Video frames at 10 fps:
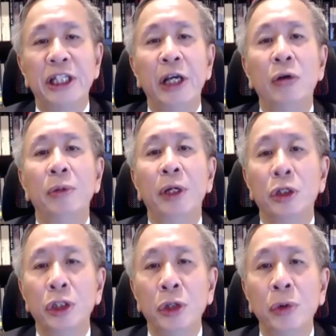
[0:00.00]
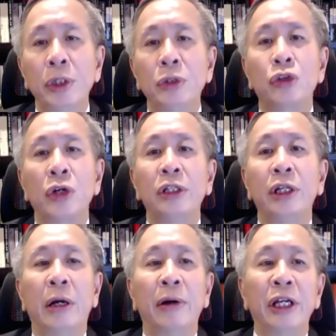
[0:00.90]
CSA will be continuing to
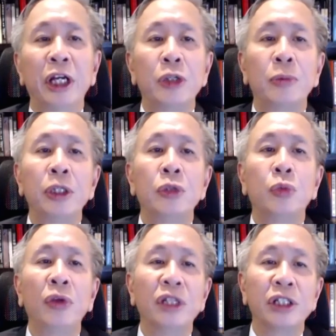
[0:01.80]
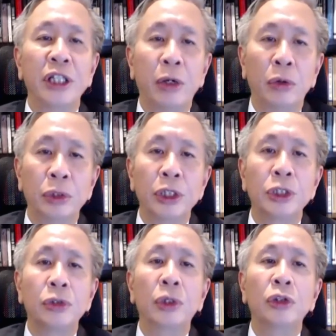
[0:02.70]
strengthen our engagements with the
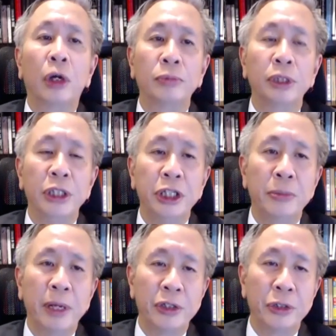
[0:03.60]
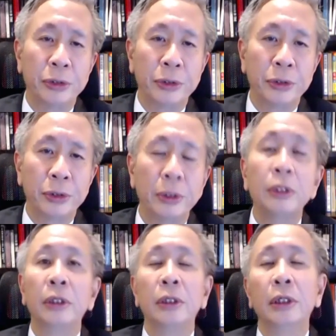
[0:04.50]
stakeholders to adopt these
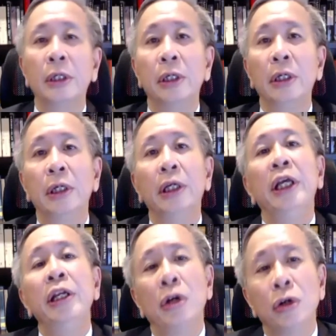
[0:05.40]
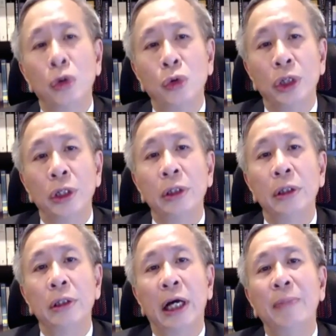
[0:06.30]
measures. In
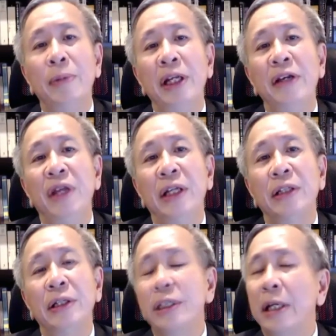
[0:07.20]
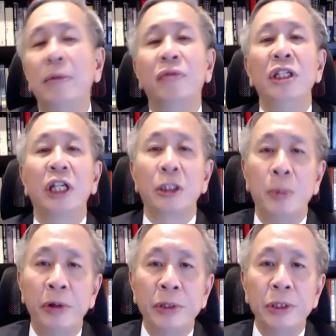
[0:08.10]
conclusion, I believe that some of
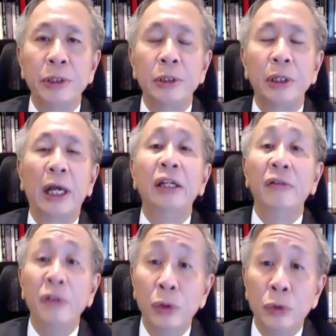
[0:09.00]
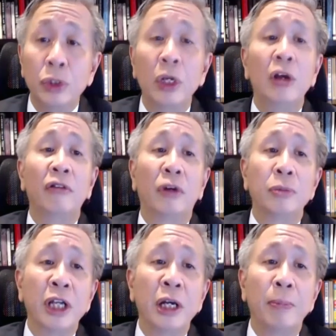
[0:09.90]
these experiences and the views
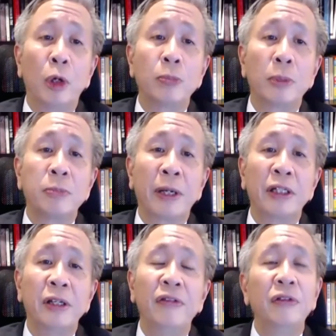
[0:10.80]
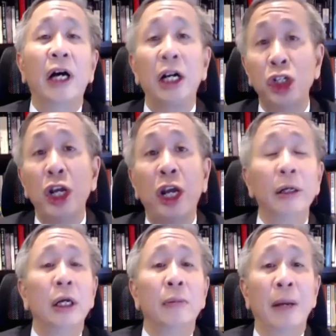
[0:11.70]
from Singapore's perspective are
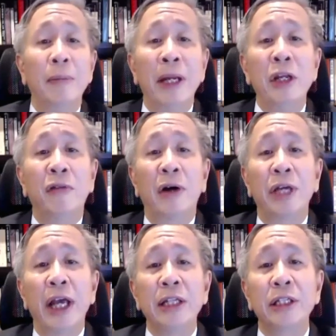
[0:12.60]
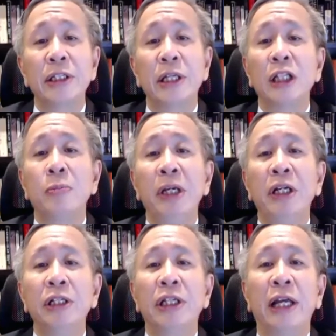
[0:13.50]
shared by many of our guests and
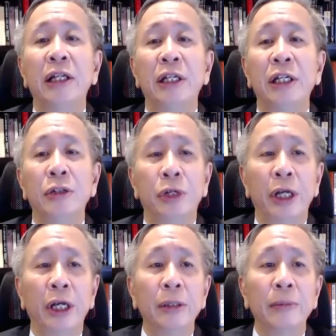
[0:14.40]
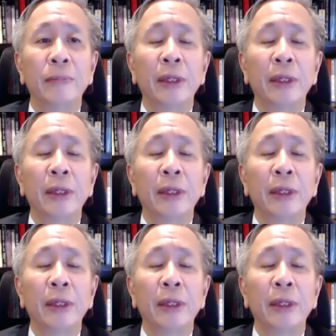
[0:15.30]
speakers gathered here today.